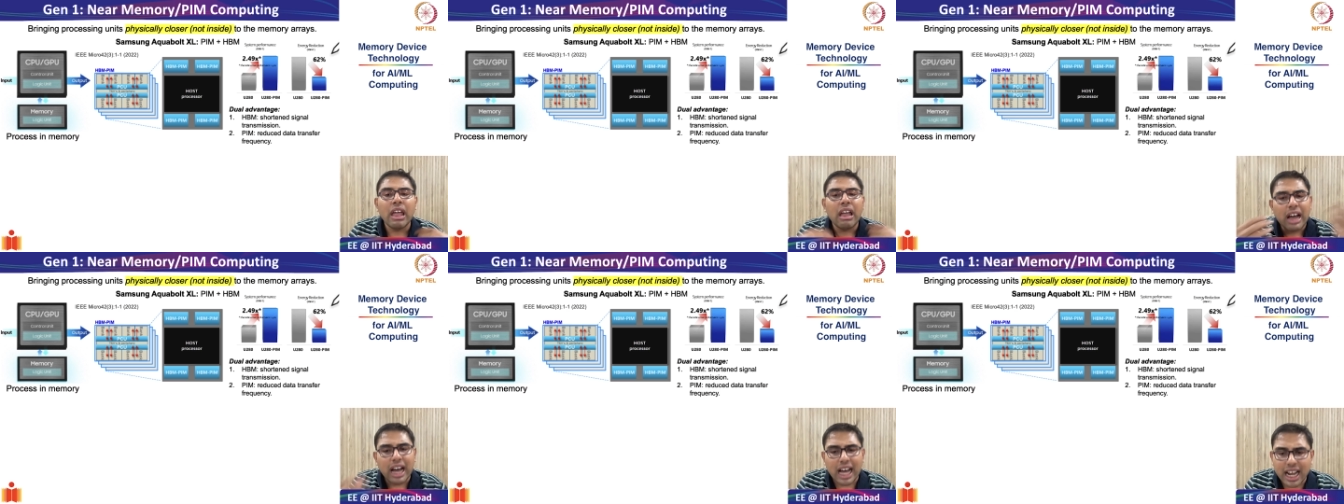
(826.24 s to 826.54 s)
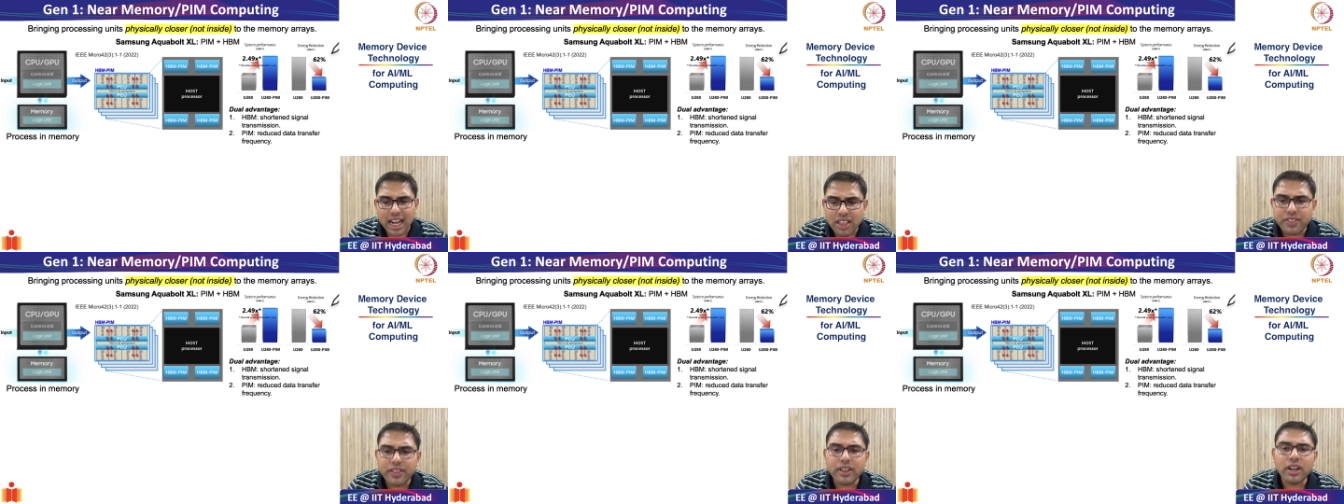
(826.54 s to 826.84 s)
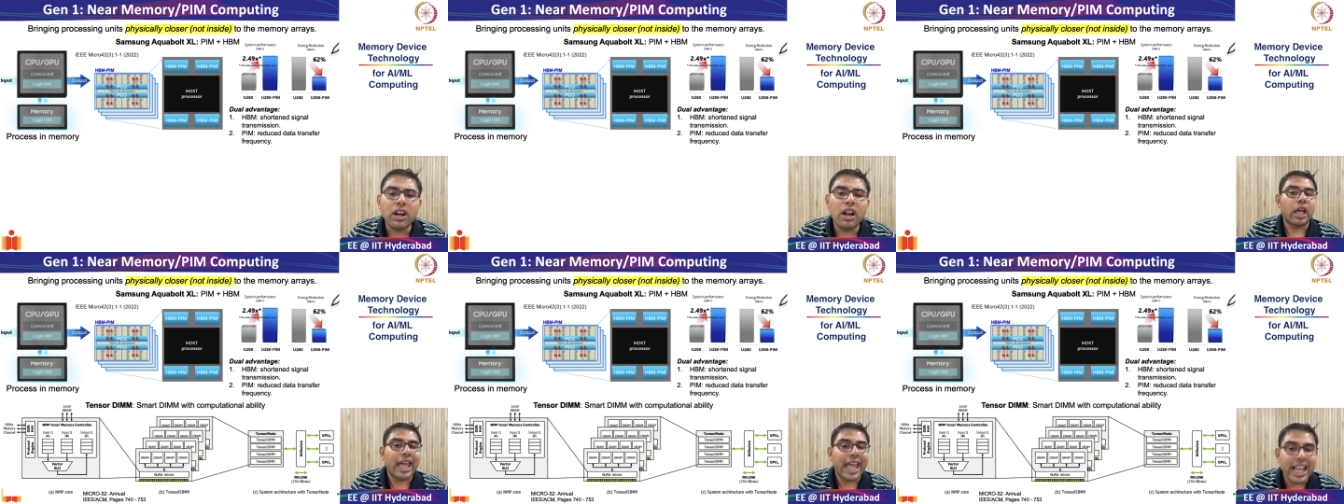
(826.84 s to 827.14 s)

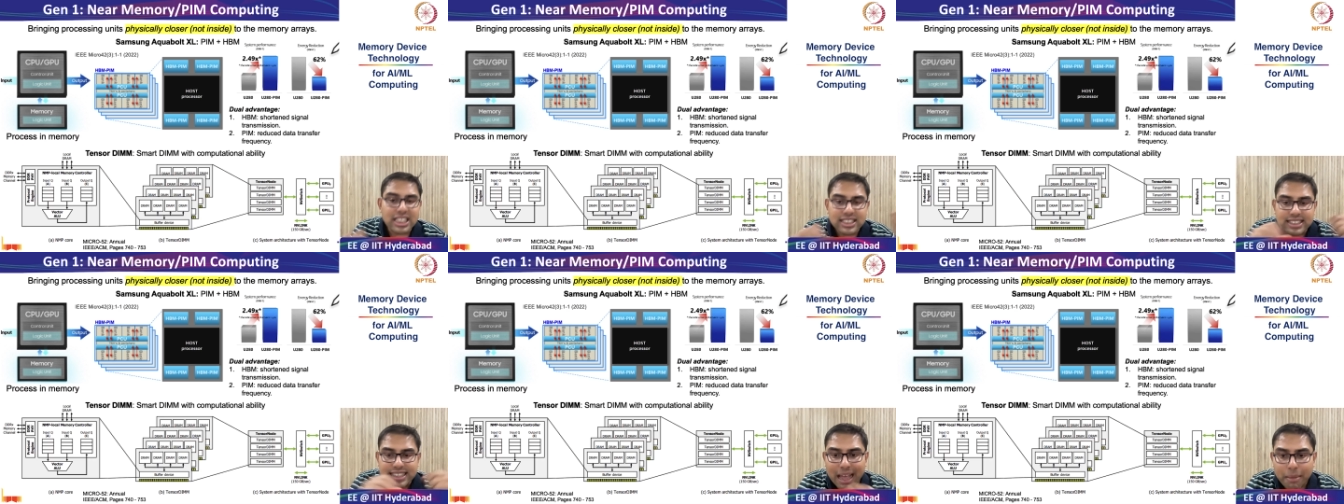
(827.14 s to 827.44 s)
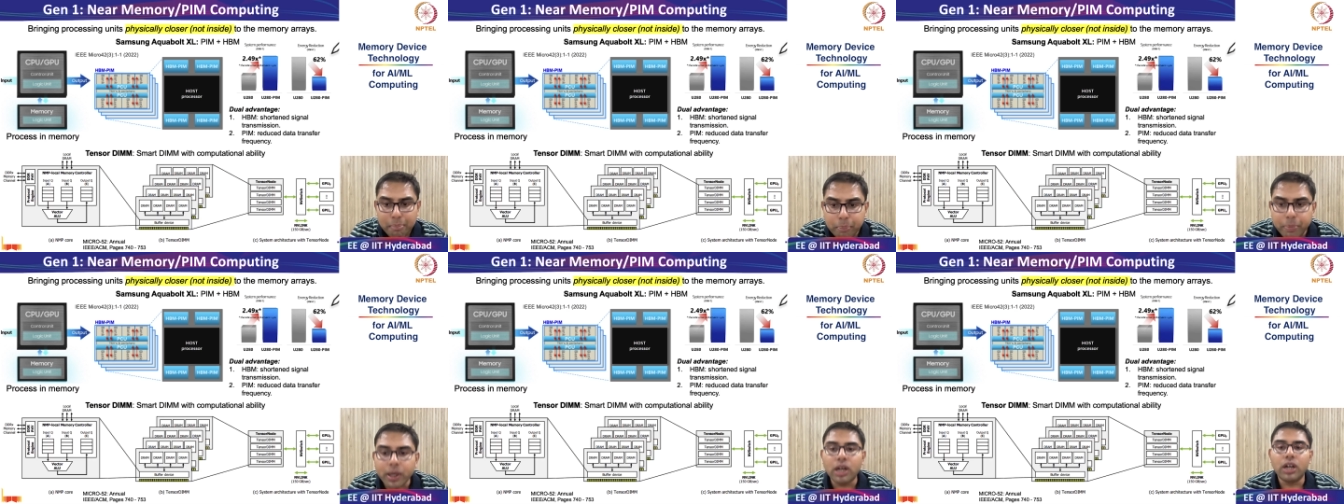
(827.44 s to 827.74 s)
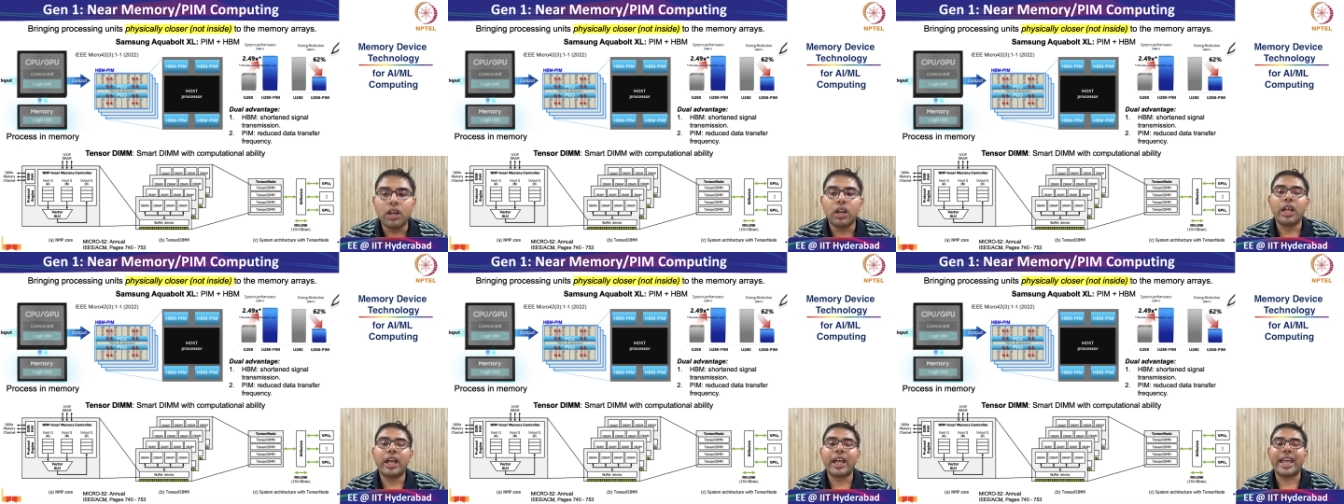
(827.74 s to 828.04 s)
Another example
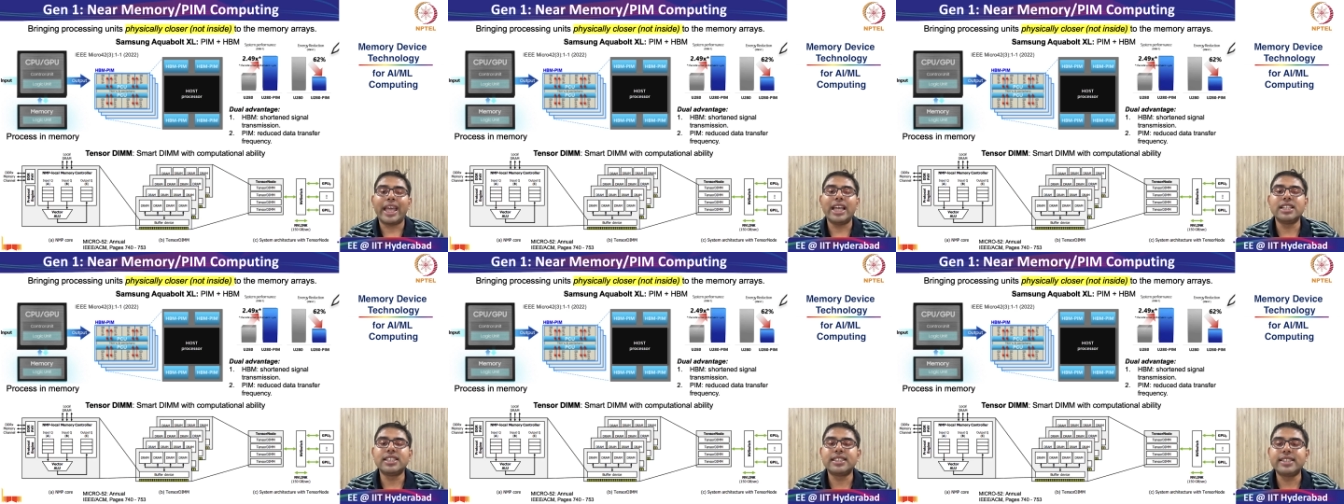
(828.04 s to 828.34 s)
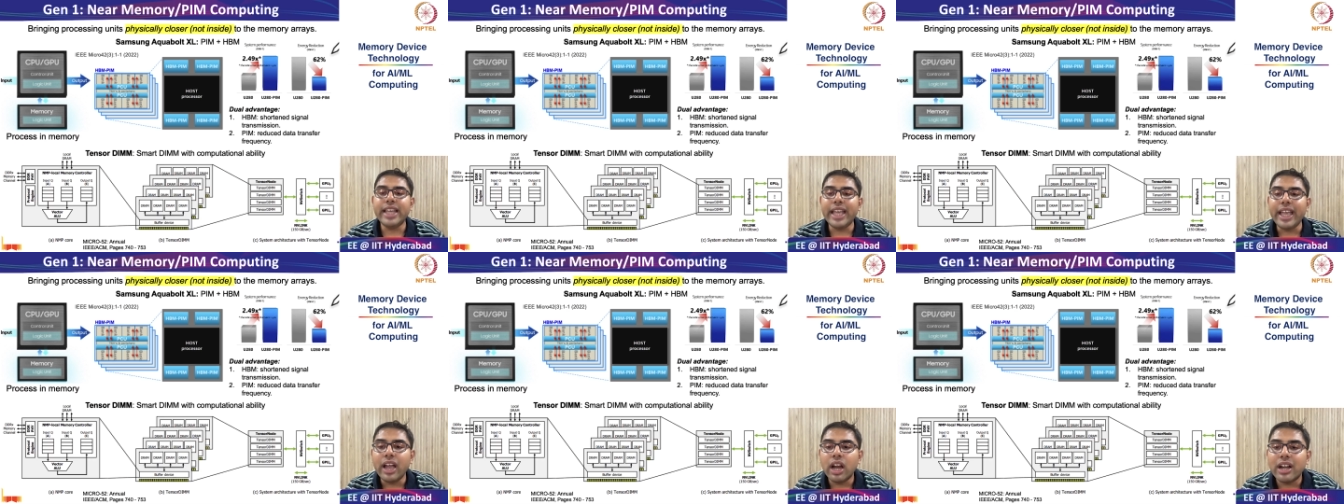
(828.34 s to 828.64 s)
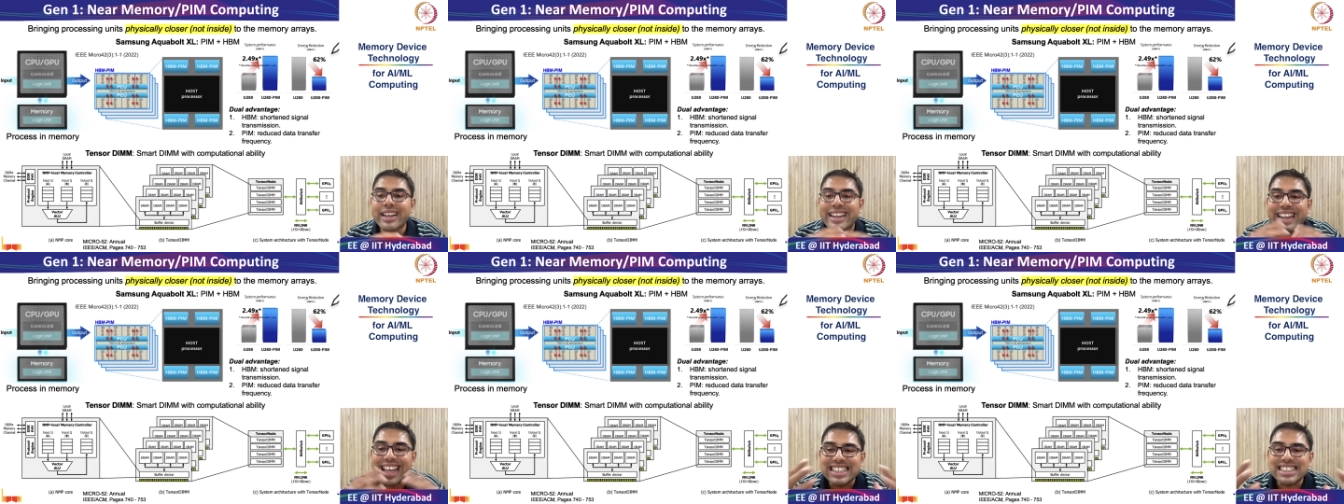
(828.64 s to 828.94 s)
is the
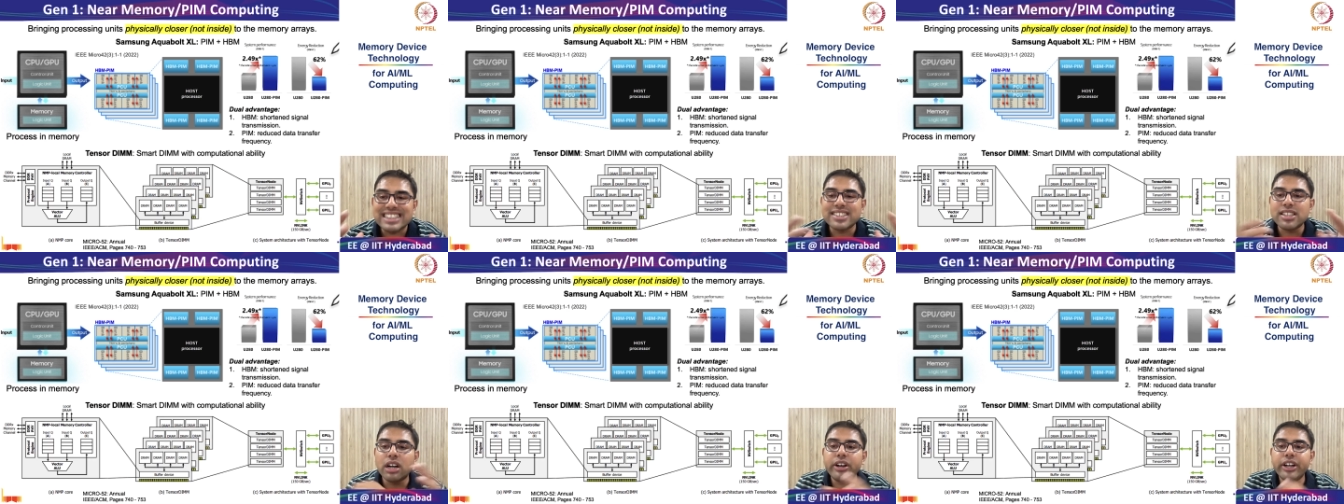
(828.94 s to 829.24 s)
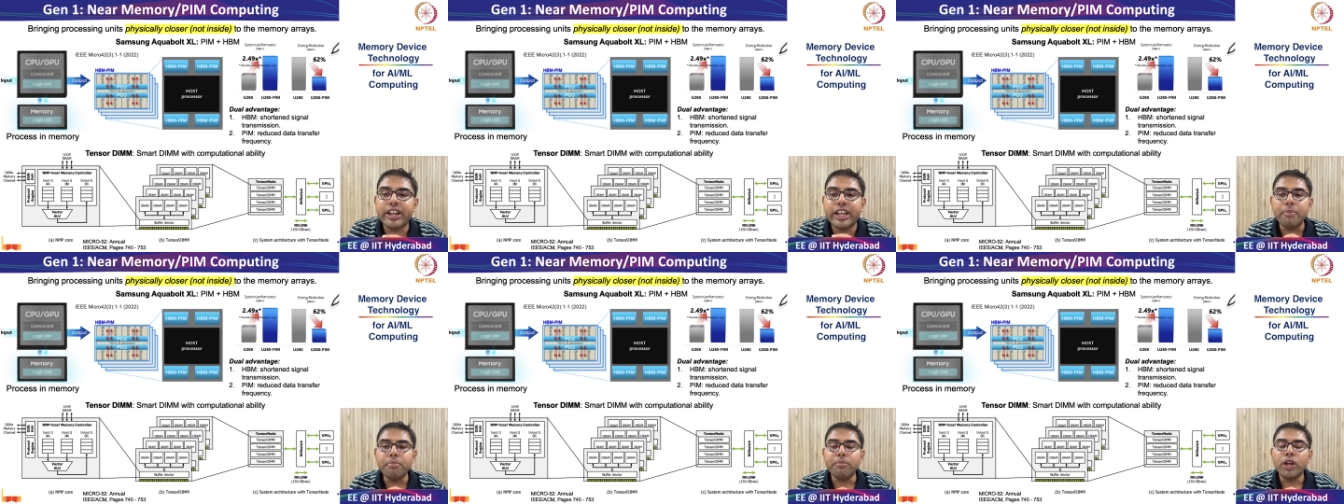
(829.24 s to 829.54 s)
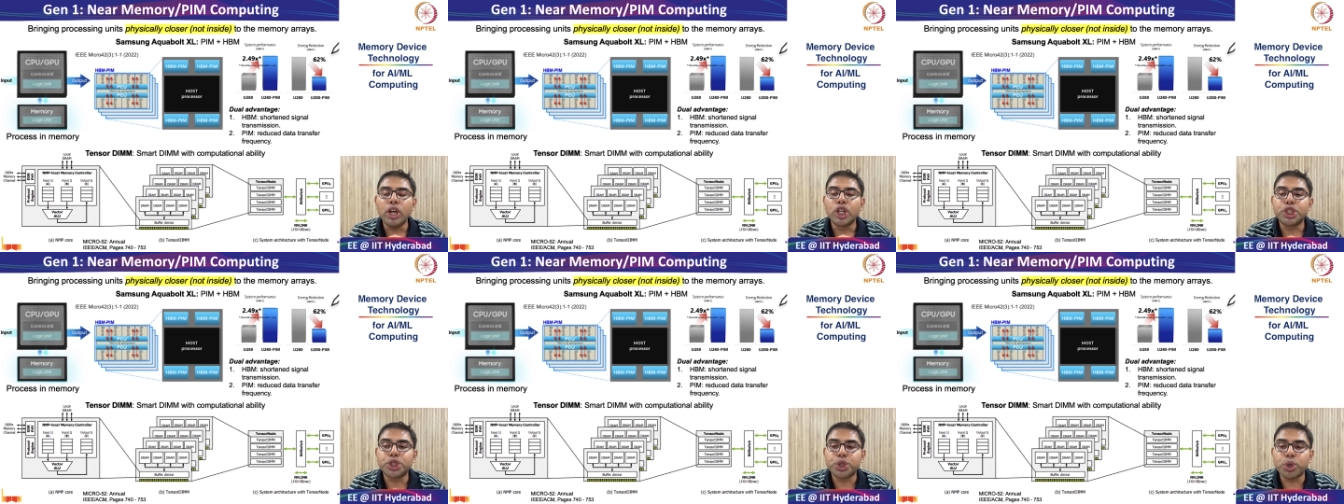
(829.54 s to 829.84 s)
tensor DIMM
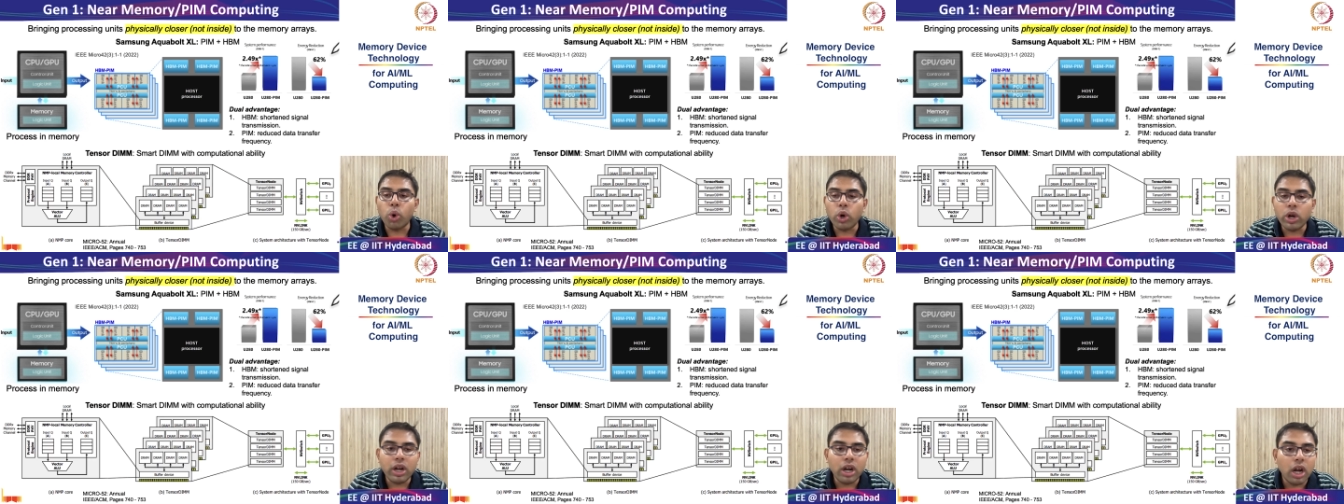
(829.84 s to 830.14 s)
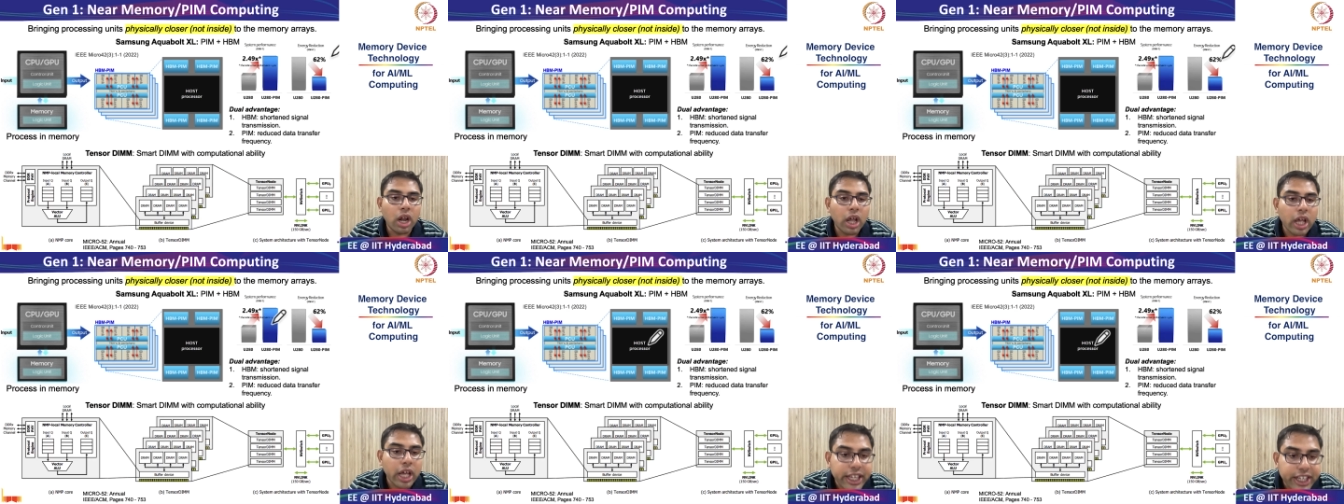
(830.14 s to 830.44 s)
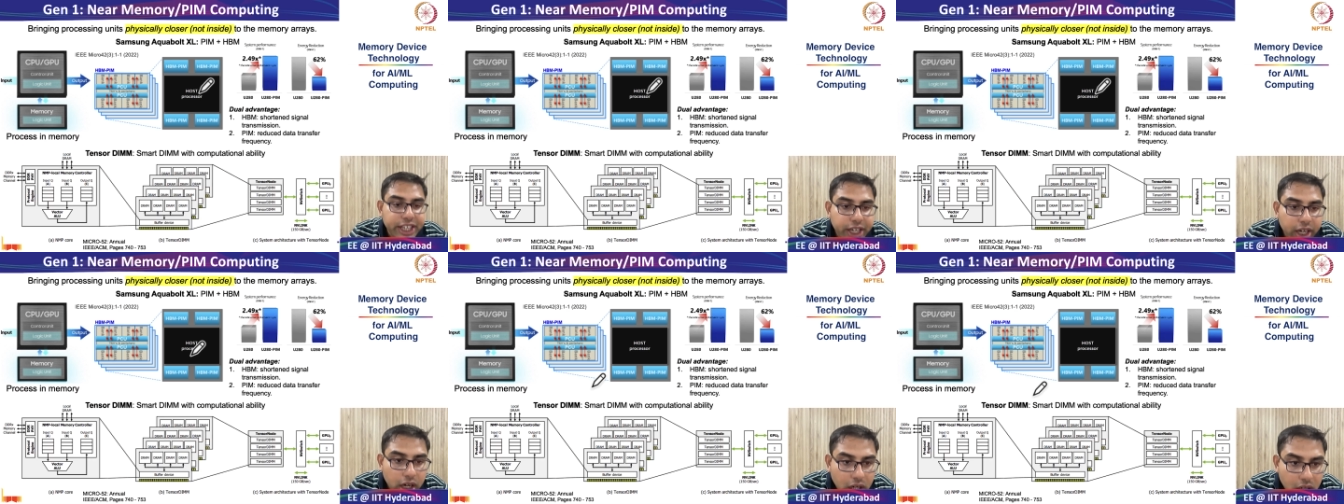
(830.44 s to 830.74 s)
shown
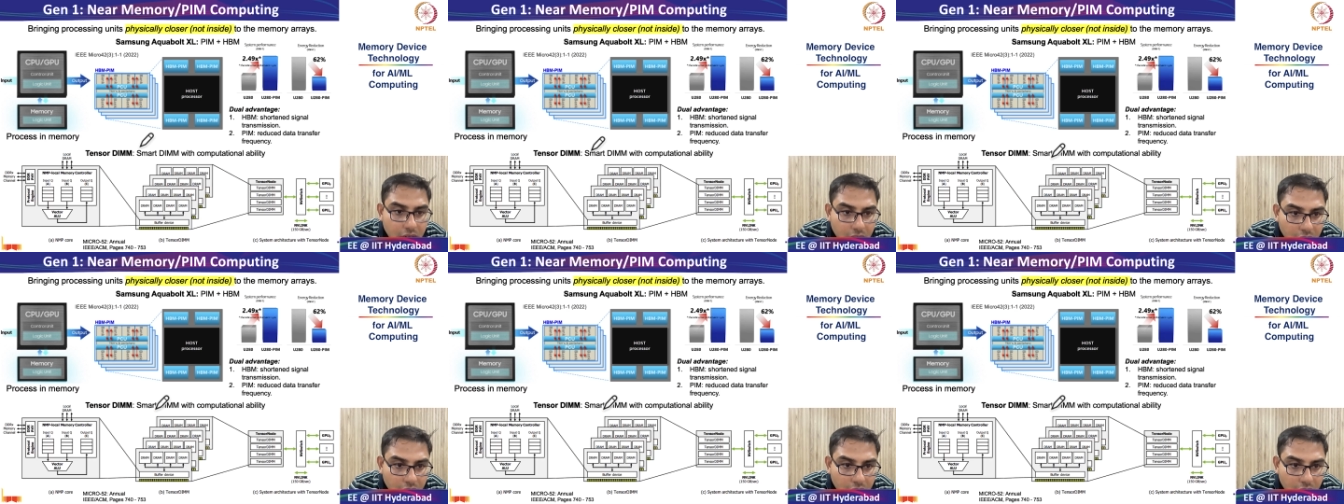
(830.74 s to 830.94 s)
here,